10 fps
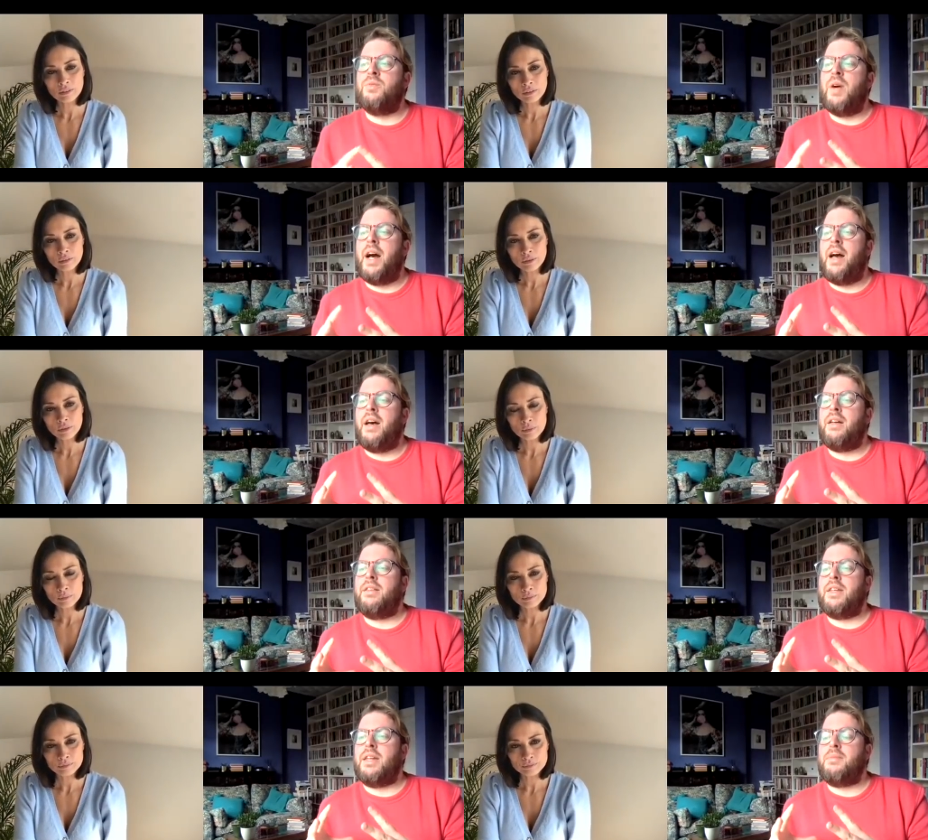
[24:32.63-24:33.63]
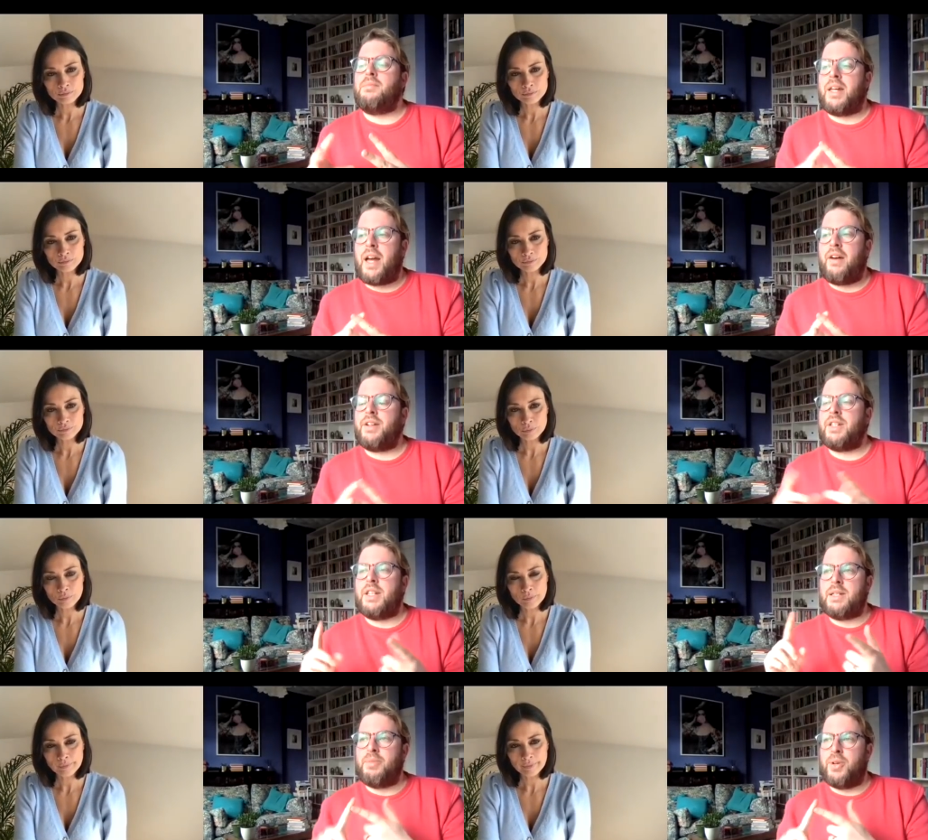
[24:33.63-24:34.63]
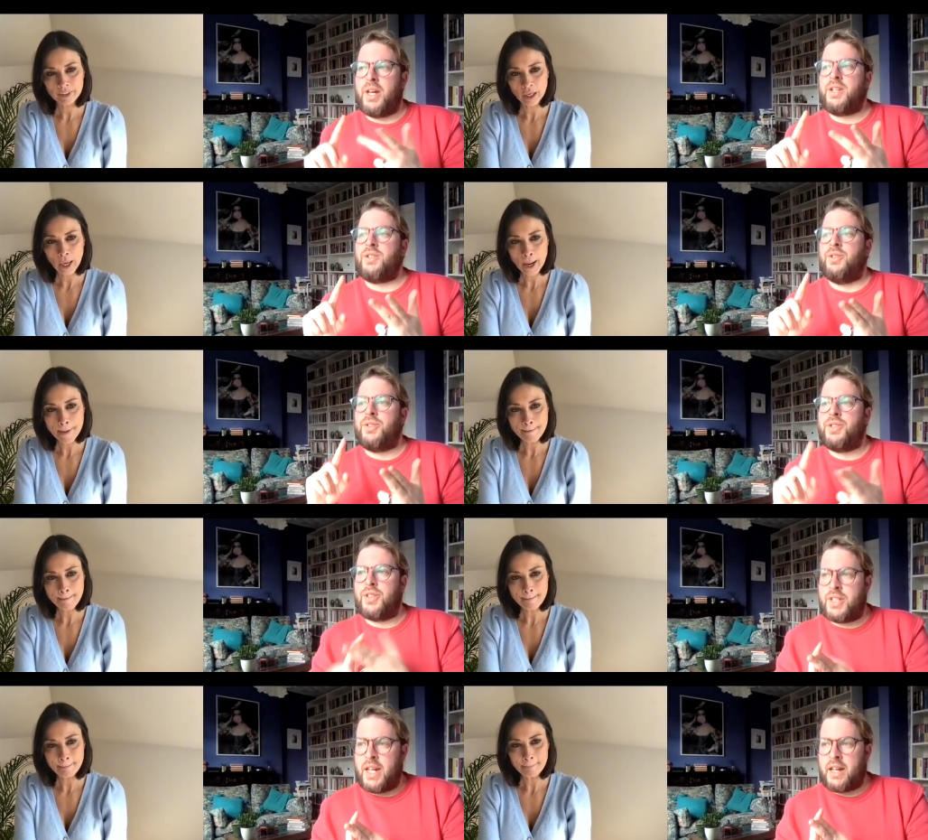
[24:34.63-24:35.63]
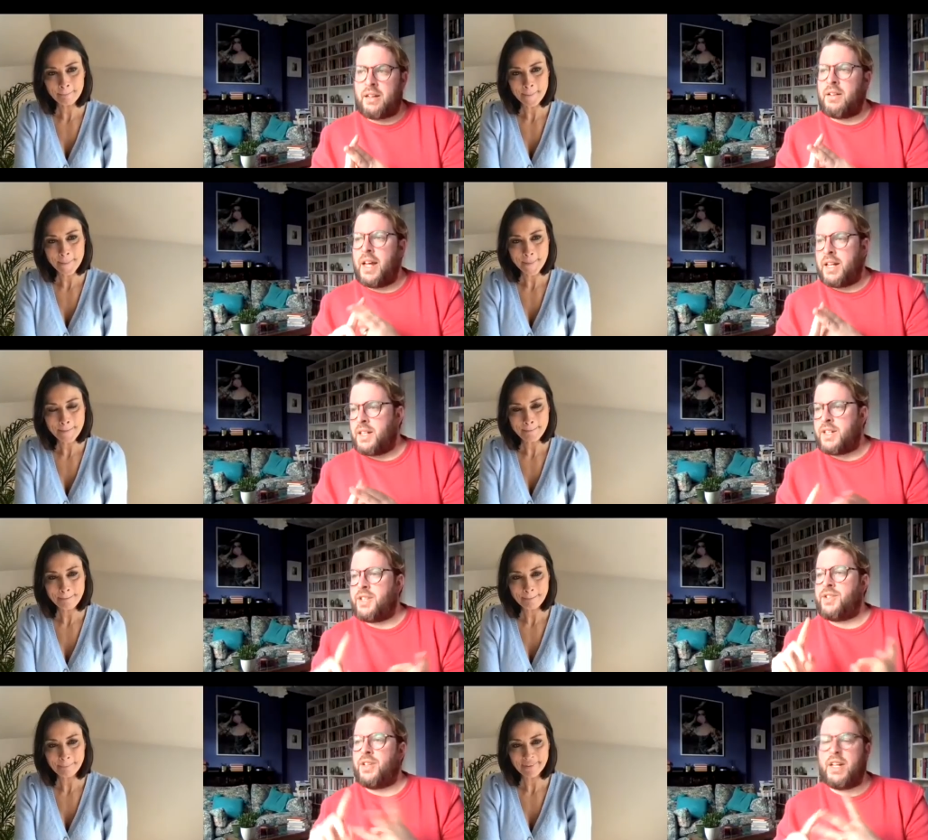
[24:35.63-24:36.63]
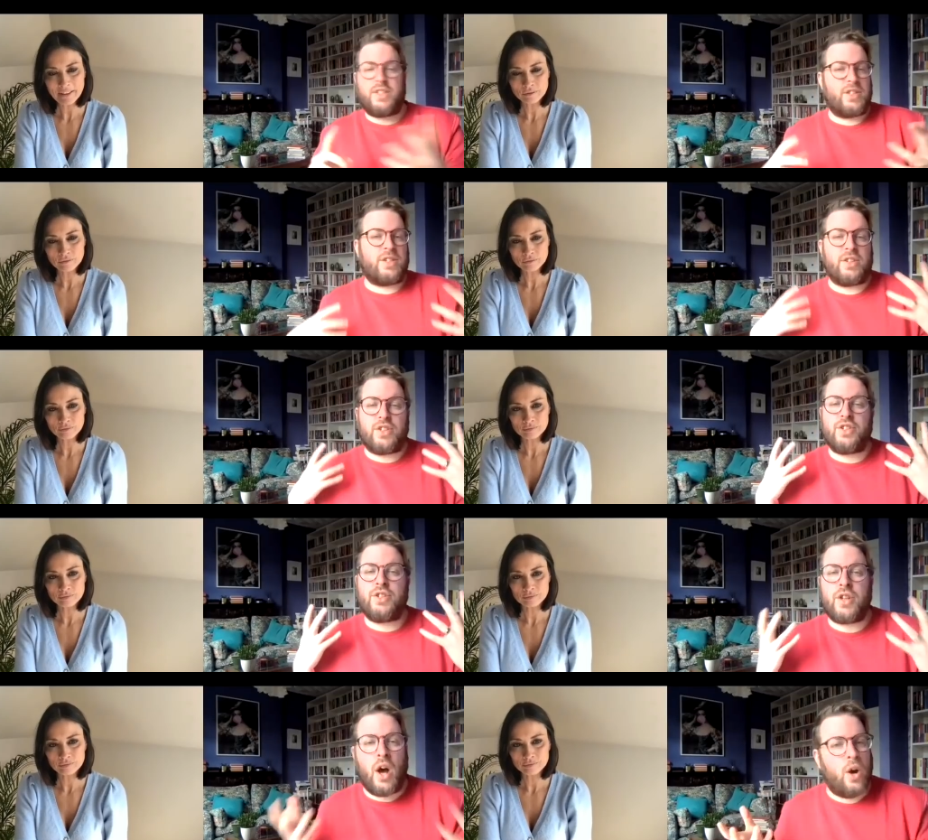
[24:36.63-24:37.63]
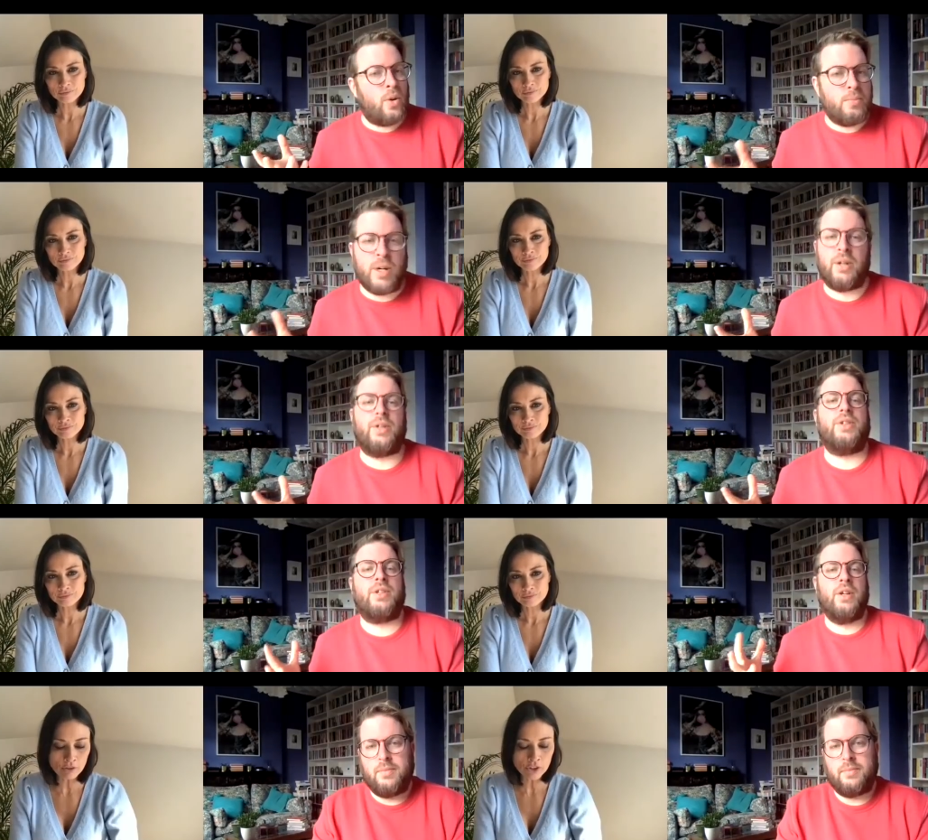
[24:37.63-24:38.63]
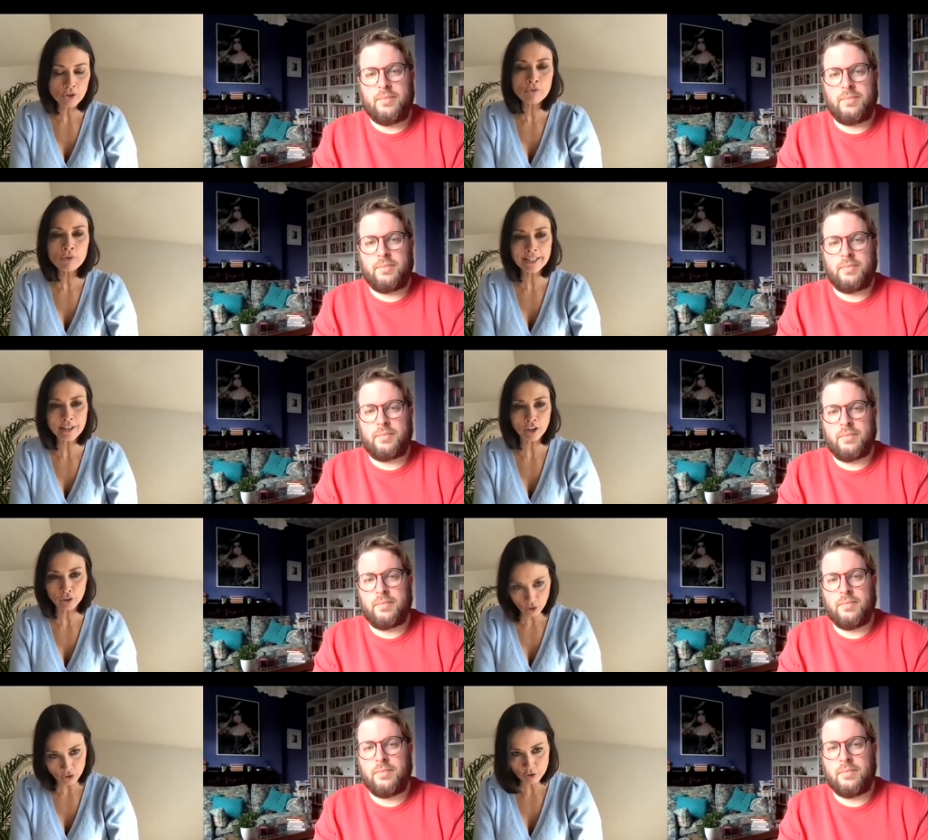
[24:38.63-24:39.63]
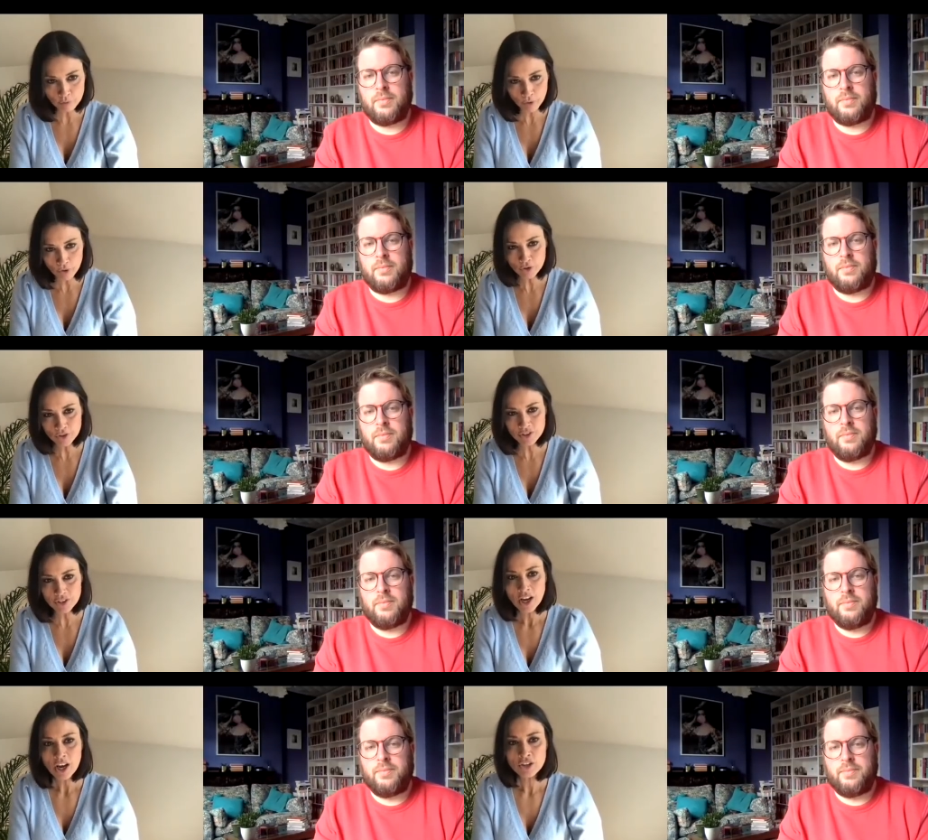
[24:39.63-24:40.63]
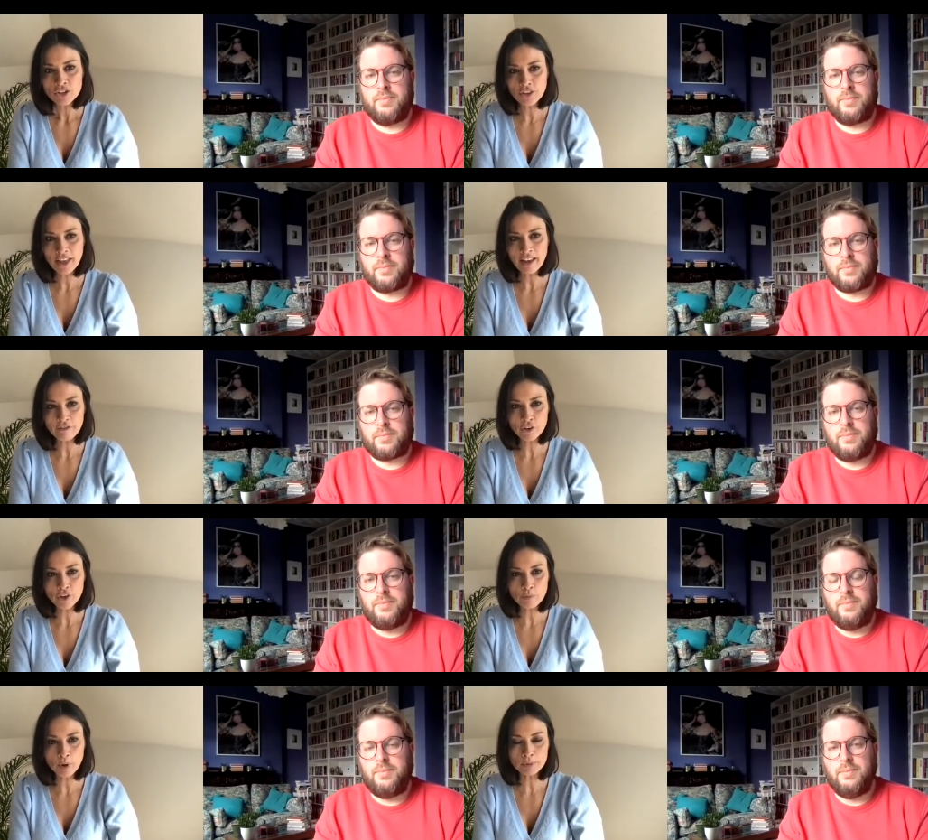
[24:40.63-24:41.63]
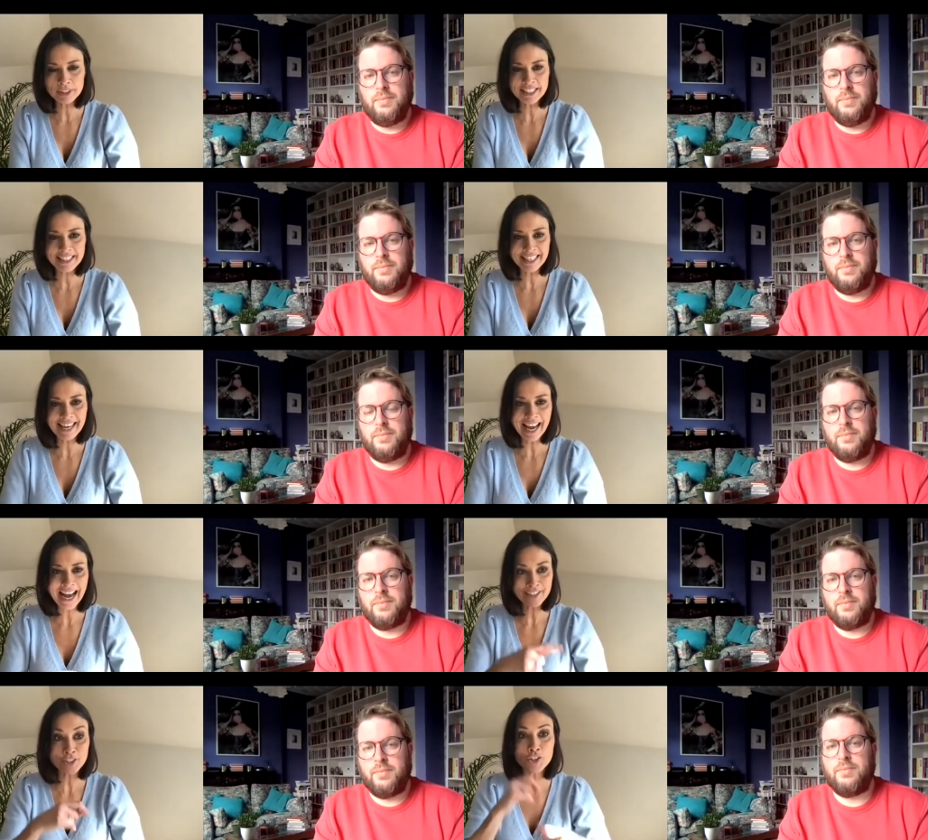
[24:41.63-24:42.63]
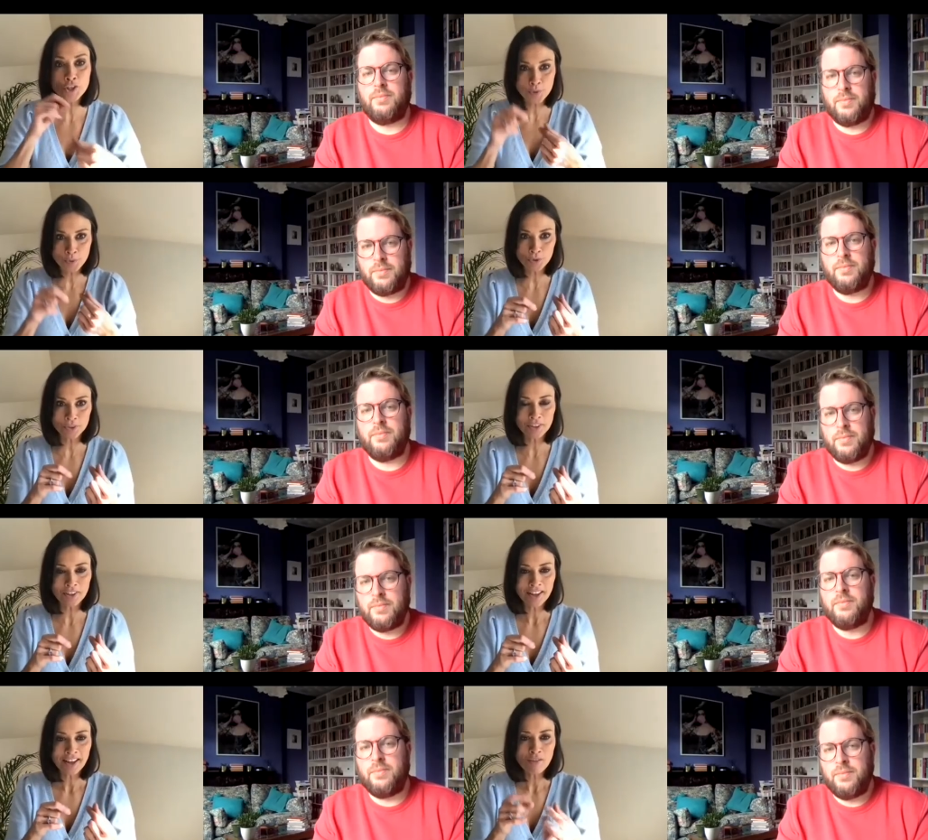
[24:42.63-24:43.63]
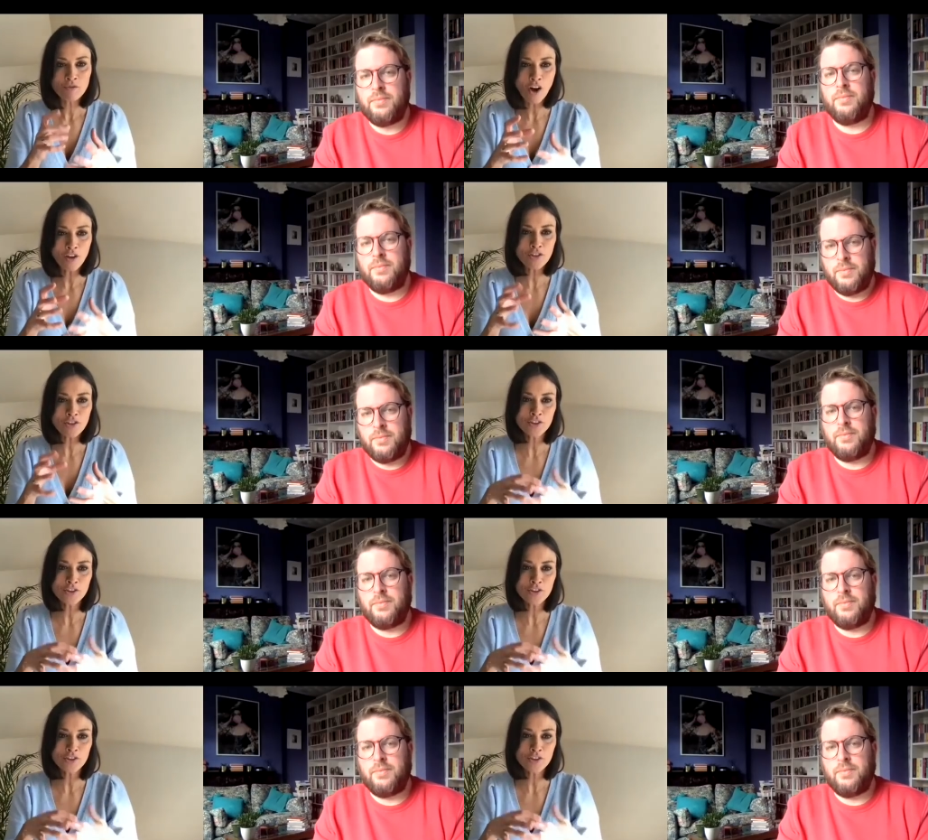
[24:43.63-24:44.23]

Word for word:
Speaker 1: where the main character is bookish or studying English literature. It's just done so much.
Speaker 2: You read a lot of books, so therefore you probably see it as a tool rather than